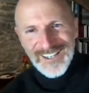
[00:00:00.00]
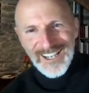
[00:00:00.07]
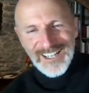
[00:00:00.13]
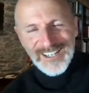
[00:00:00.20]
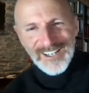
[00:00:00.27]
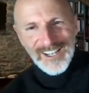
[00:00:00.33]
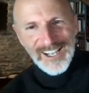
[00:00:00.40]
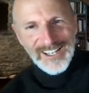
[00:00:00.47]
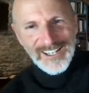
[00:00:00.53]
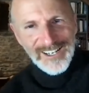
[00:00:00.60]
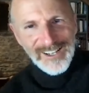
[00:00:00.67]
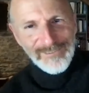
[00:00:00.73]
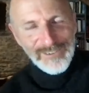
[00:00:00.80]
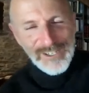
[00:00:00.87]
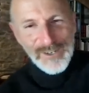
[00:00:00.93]
And a, and a
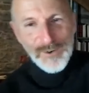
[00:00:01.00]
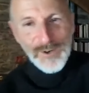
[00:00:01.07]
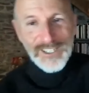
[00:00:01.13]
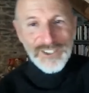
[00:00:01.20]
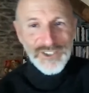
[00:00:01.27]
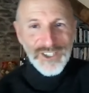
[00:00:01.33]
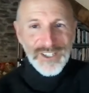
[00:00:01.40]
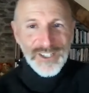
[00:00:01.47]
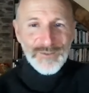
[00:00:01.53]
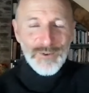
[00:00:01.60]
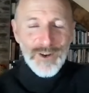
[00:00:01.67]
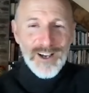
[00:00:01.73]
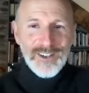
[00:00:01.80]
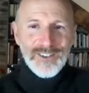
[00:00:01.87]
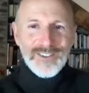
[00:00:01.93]
lovely question as
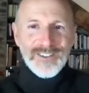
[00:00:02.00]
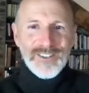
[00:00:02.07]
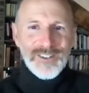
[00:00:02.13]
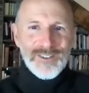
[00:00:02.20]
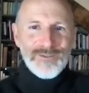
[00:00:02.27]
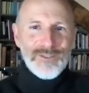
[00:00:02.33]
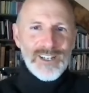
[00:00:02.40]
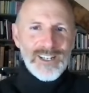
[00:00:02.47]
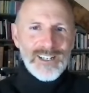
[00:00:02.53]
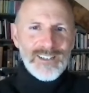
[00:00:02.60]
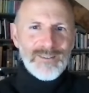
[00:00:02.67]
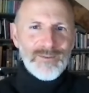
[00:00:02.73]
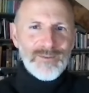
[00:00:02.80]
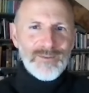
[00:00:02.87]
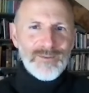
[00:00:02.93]
well, you know,
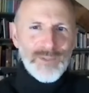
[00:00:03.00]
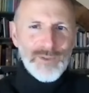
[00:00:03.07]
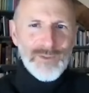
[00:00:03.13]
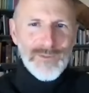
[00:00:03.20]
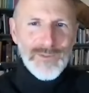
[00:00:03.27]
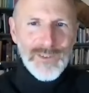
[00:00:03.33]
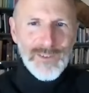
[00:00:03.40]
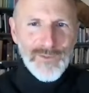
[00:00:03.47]
really beautifully